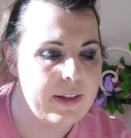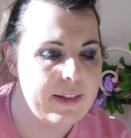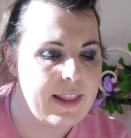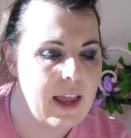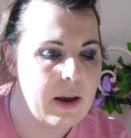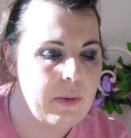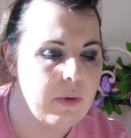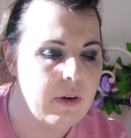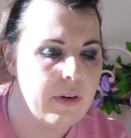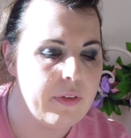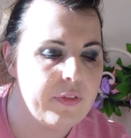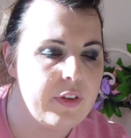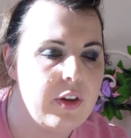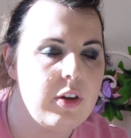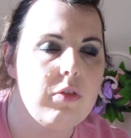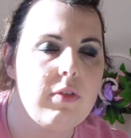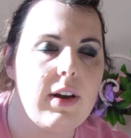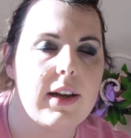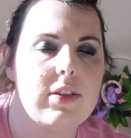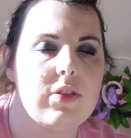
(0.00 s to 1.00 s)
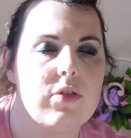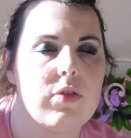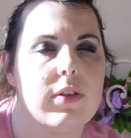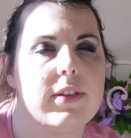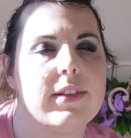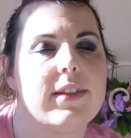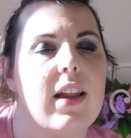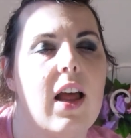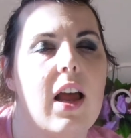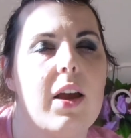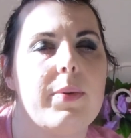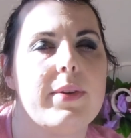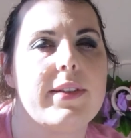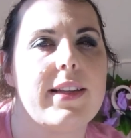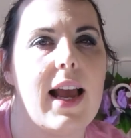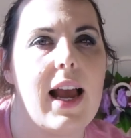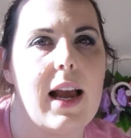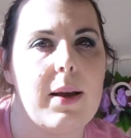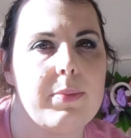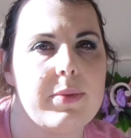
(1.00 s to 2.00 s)
There were a few restaurants that I was
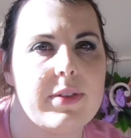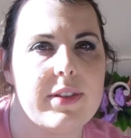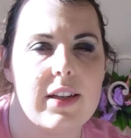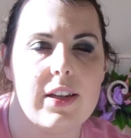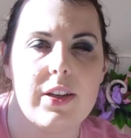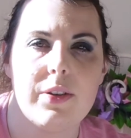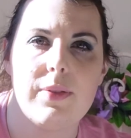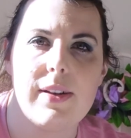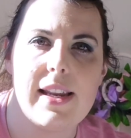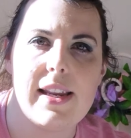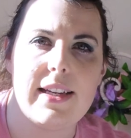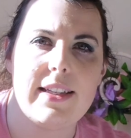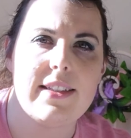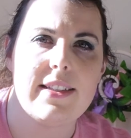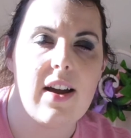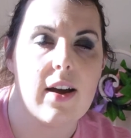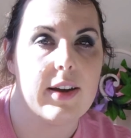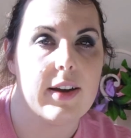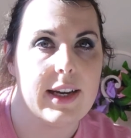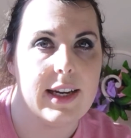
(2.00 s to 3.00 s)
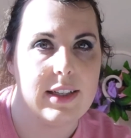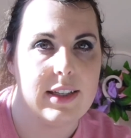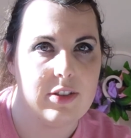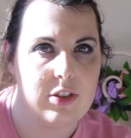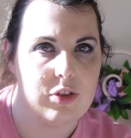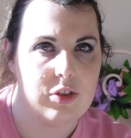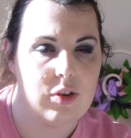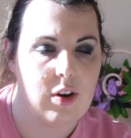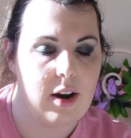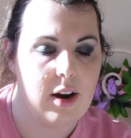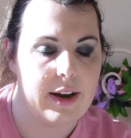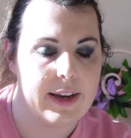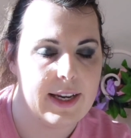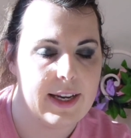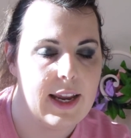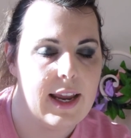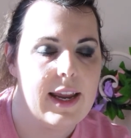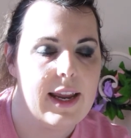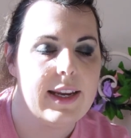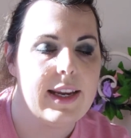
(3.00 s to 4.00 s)
absolutely dying to
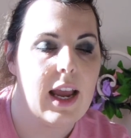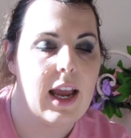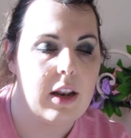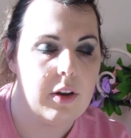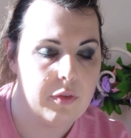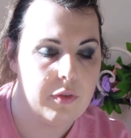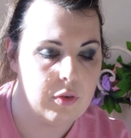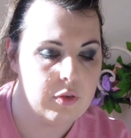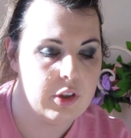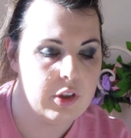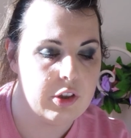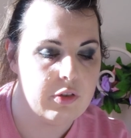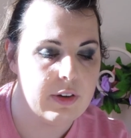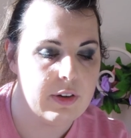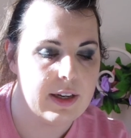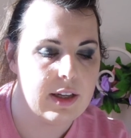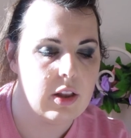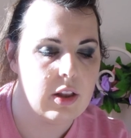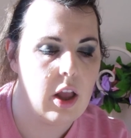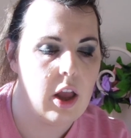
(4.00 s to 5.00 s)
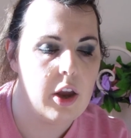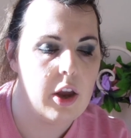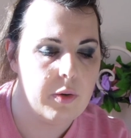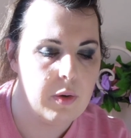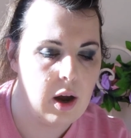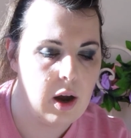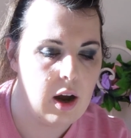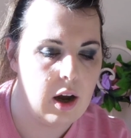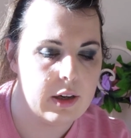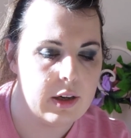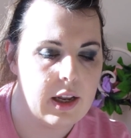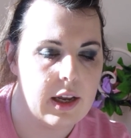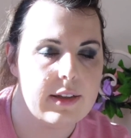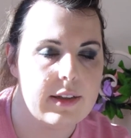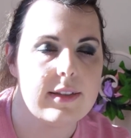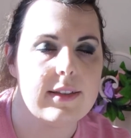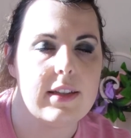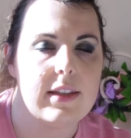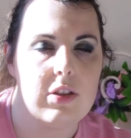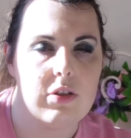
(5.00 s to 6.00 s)
try. California Grill,
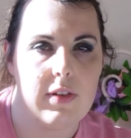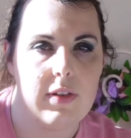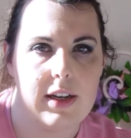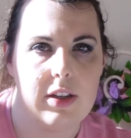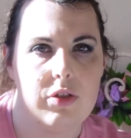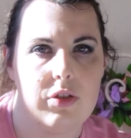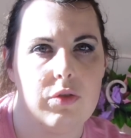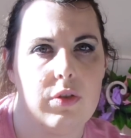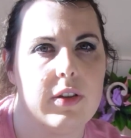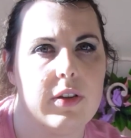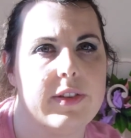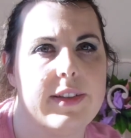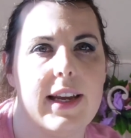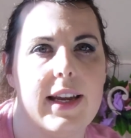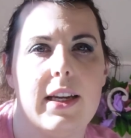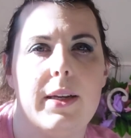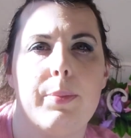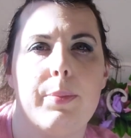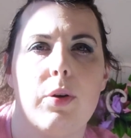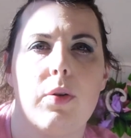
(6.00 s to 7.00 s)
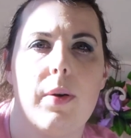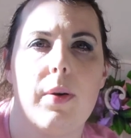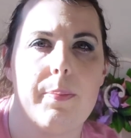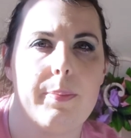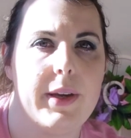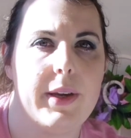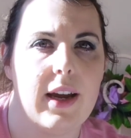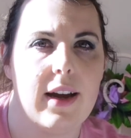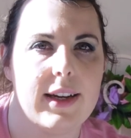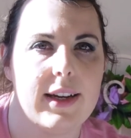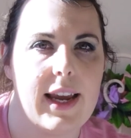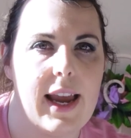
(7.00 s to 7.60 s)
Ohana, Cinderella's Royal Table and Be Our